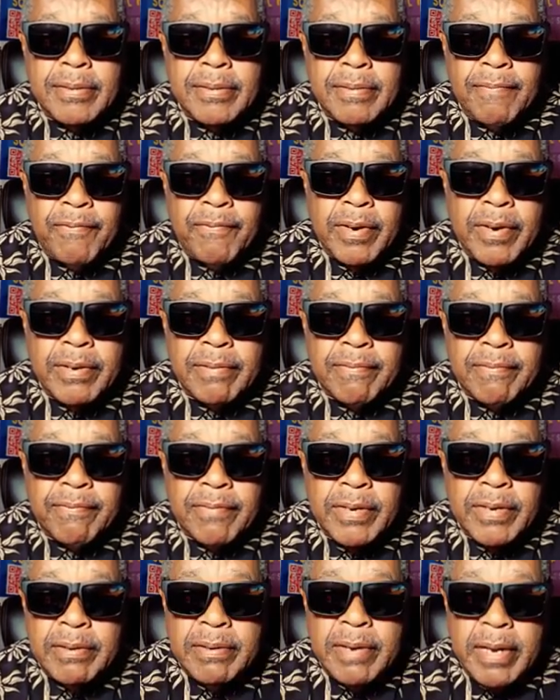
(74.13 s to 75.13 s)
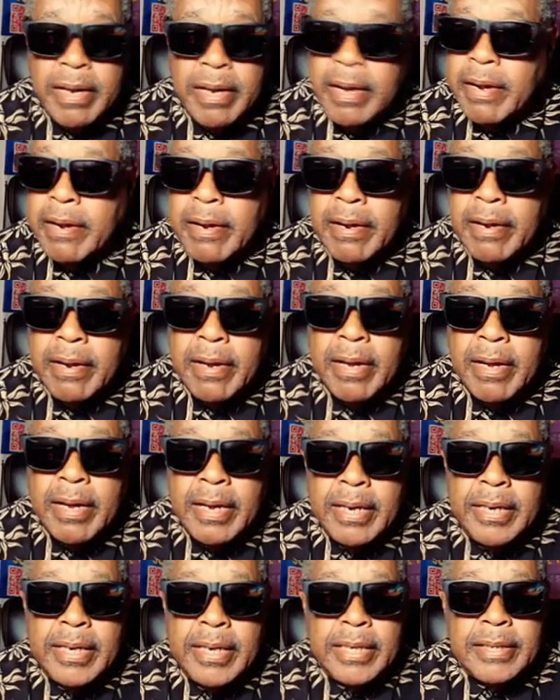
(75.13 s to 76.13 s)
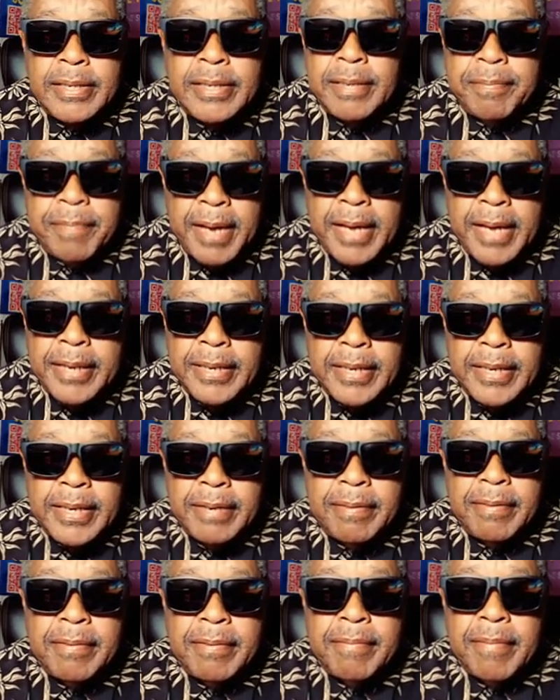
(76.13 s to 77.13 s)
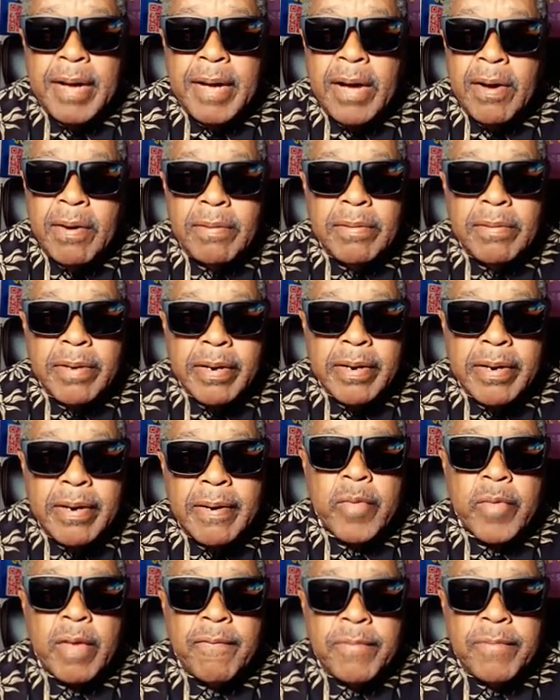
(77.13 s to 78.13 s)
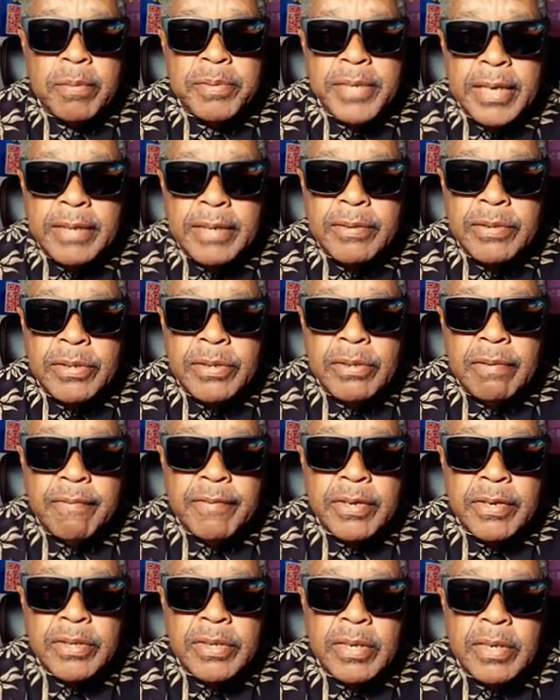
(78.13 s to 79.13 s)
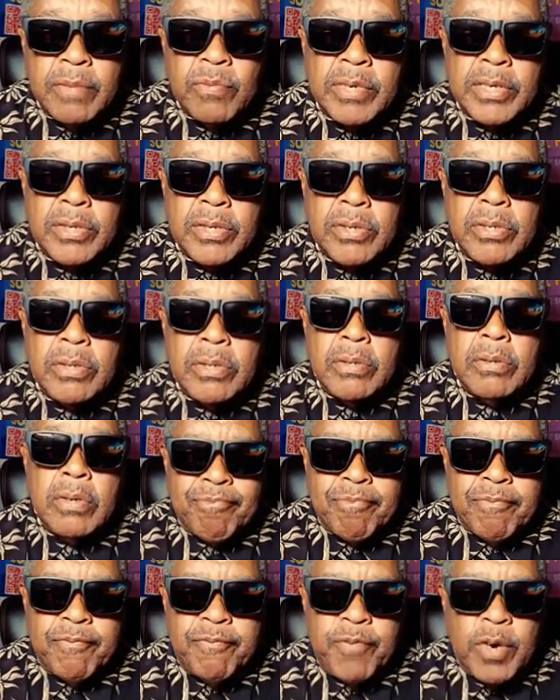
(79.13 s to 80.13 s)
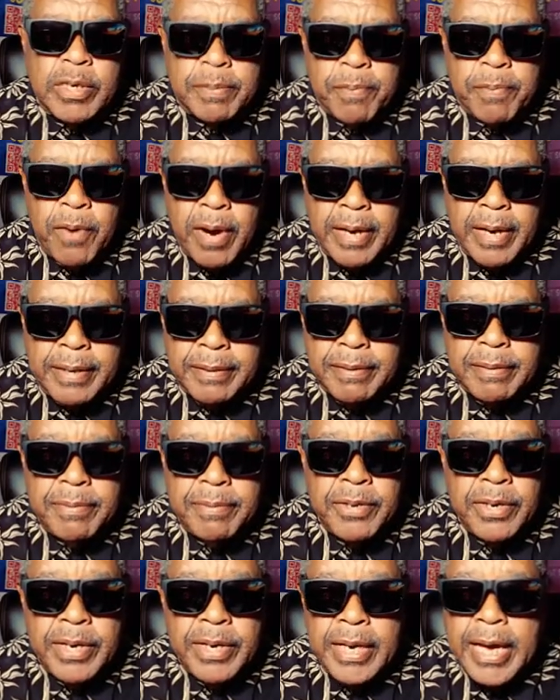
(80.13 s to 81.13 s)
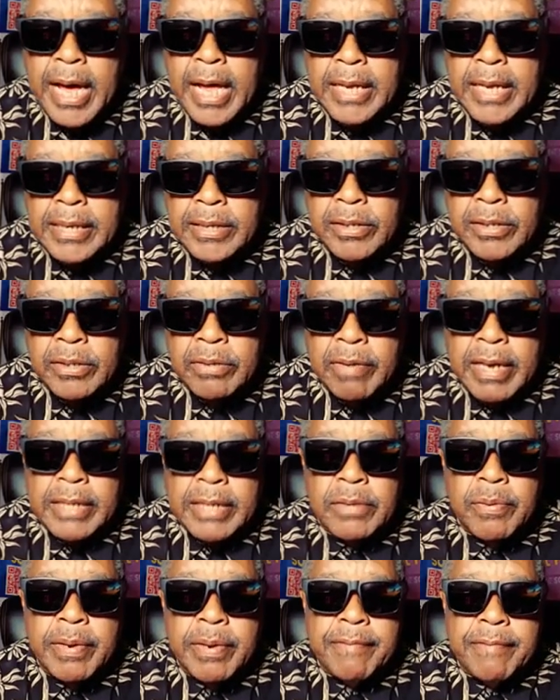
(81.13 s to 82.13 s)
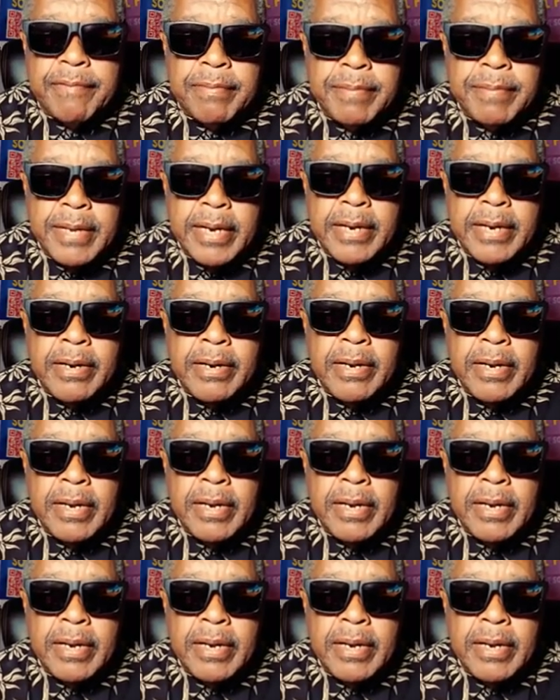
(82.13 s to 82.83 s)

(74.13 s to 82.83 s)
for you to hear Neecee Beckley, my homegirl from St. Louis University, went to Forest Park Community College, graduated from there.